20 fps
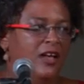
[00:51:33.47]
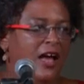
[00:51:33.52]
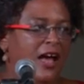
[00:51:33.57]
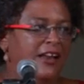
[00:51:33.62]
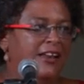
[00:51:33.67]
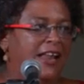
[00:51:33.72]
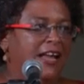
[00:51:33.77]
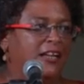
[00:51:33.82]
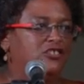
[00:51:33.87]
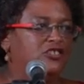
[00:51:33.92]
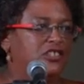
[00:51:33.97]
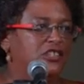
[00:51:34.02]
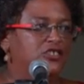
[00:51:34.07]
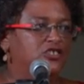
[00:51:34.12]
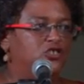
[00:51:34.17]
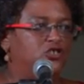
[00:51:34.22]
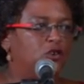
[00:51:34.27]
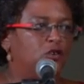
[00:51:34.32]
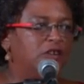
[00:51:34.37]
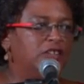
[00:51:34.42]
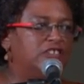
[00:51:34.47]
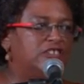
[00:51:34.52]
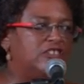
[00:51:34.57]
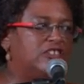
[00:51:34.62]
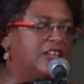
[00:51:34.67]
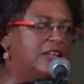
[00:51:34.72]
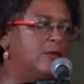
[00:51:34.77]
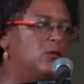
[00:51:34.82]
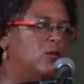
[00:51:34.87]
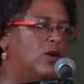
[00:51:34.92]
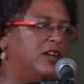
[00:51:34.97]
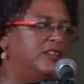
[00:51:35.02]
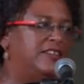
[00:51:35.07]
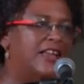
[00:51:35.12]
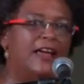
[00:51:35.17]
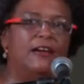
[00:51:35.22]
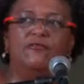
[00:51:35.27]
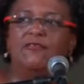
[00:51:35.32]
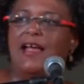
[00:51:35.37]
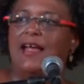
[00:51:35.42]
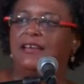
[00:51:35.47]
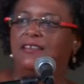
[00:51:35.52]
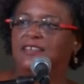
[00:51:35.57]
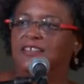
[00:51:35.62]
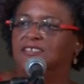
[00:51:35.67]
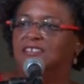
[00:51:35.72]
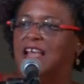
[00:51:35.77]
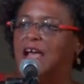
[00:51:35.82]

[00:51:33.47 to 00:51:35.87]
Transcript: a national insurance scheme where directors